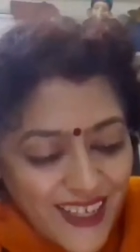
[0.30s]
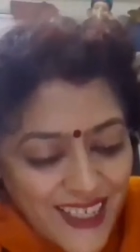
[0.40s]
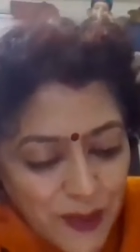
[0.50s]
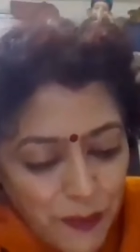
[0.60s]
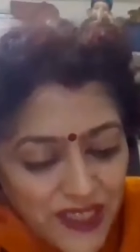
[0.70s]

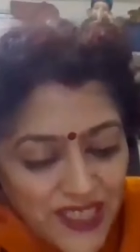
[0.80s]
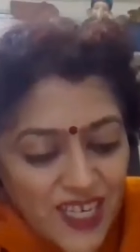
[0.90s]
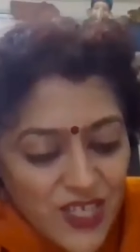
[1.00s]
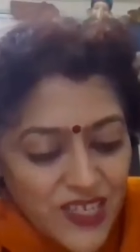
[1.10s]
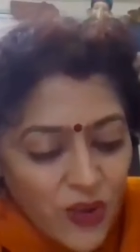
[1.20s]
Tara is a
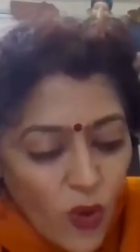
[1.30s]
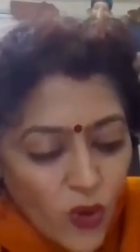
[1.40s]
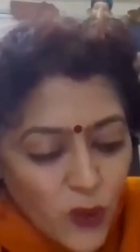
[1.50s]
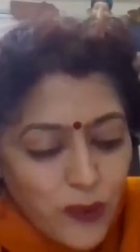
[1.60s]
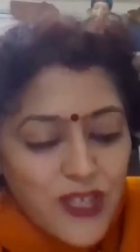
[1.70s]
pediatric
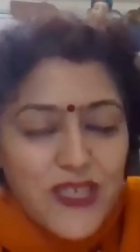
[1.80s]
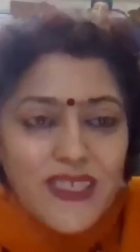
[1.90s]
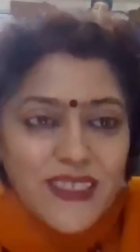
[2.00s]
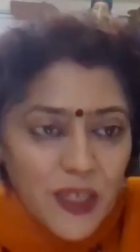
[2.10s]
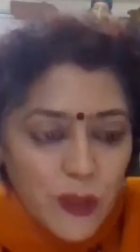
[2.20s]

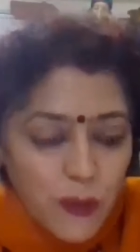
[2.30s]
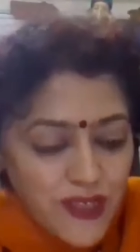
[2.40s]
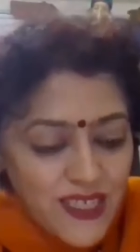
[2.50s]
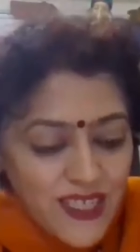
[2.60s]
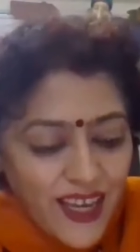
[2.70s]
occupational
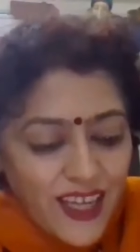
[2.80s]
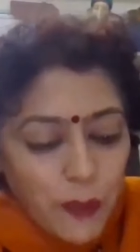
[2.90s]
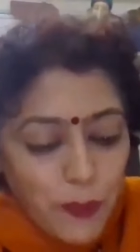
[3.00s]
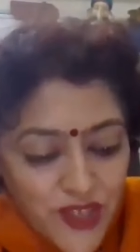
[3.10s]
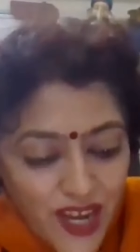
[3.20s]
therapist
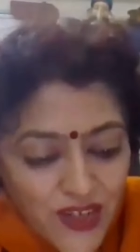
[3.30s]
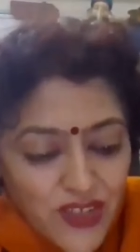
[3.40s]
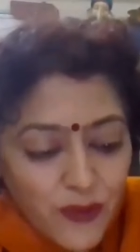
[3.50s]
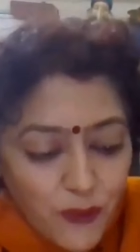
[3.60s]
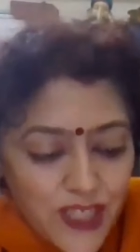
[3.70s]
and a
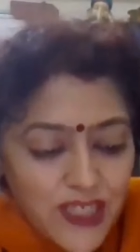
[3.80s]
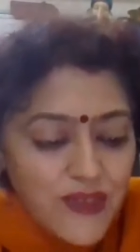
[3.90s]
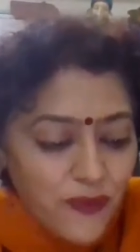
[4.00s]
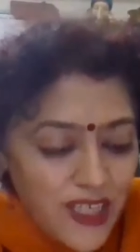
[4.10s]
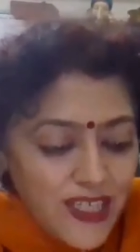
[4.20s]
pediatric
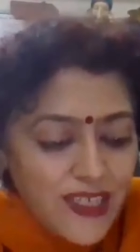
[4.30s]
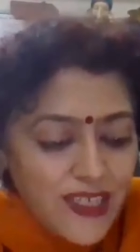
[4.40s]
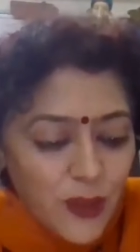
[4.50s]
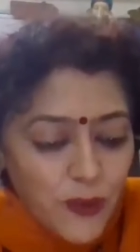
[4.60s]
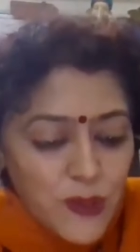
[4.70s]
feeding
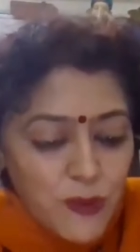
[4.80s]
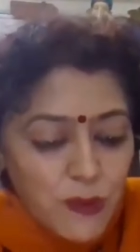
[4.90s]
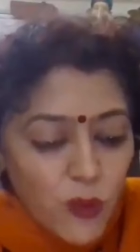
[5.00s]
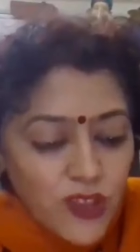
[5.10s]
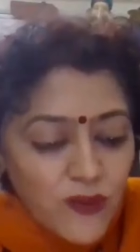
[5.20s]
therapist
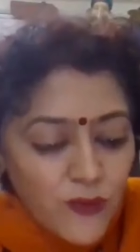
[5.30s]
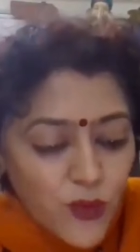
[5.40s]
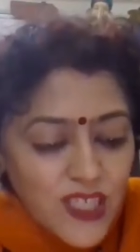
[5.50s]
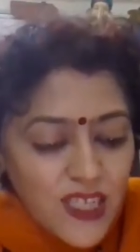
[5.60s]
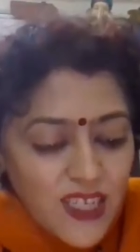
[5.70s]
with more than
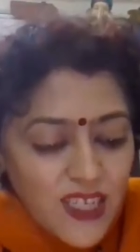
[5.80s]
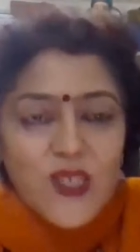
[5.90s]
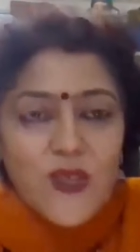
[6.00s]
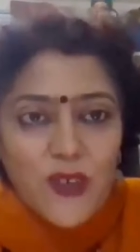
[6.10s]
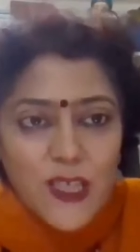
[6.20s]
14
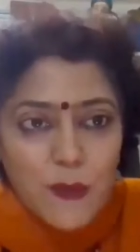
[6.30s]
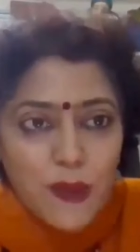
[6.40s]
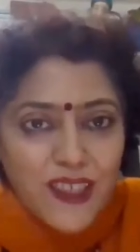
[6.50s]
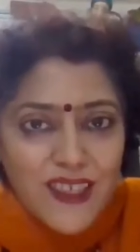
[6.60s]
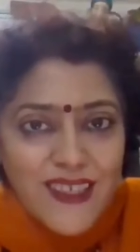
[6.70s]
years of
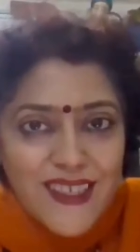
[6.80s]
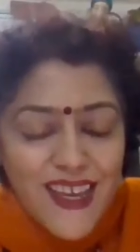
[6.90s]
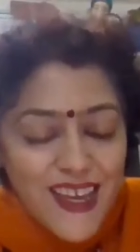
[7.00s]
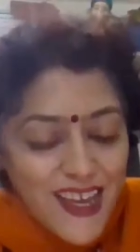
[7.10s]
experience.